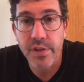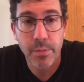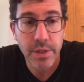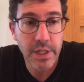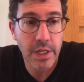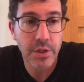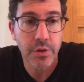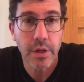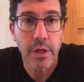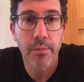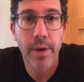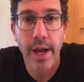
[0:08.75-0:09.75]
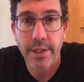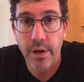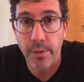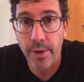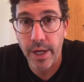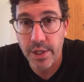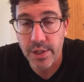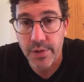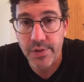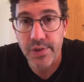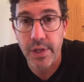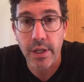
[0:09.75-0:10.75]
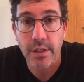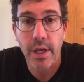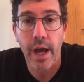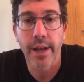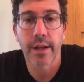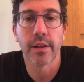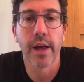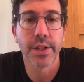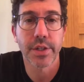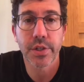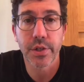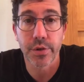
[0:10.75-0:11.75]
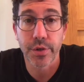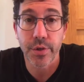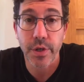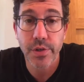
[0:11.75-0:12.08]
it potentially impact our patients in gynecologic surgery?